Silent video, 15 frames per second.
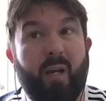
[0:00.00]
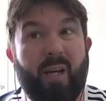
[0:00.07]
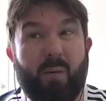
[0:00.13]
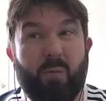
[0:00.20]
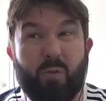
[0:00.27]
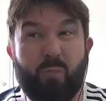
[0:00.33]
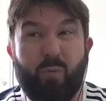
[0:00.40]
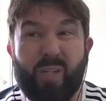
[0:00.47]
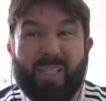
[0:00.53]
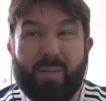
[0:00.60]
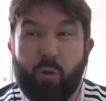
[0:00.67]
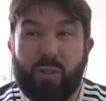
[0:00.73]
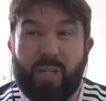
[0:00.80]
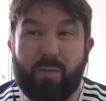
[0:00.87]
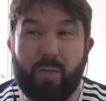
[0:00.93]
it was pretty
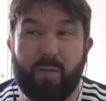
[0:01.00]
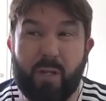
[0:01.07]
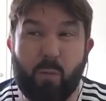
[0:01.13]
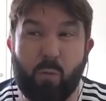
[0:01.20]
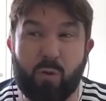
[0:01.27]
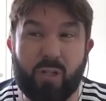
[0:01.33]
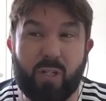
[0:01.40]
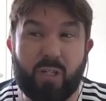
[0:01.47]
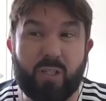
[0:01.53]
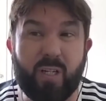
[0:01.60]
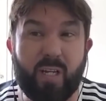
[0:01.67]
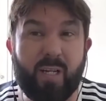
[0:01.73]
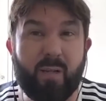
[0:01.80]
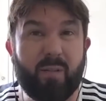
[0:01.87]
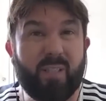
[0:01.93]
much everything you wanted to
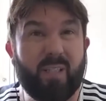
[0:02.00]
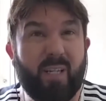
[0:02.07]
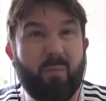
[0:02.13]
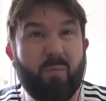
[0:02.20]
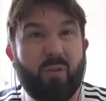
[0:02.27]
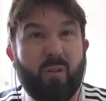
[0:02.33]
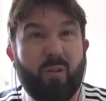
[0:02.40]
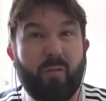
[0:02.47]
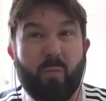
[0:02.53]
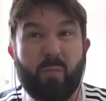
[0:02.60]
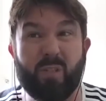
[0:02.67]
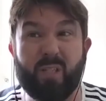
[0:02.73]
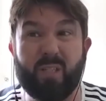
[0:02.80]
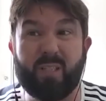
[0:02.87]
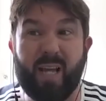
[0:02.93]
see in terms of it
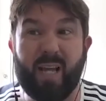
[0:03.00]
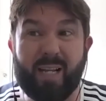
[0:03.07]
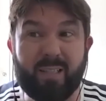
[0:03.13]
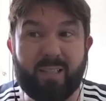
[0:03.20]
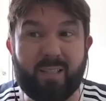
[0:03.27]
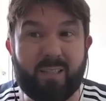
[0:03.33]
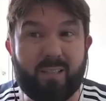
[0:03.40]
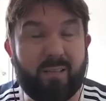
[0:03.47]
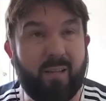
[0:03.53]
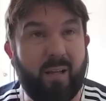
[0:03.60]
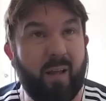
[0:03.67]
was intense.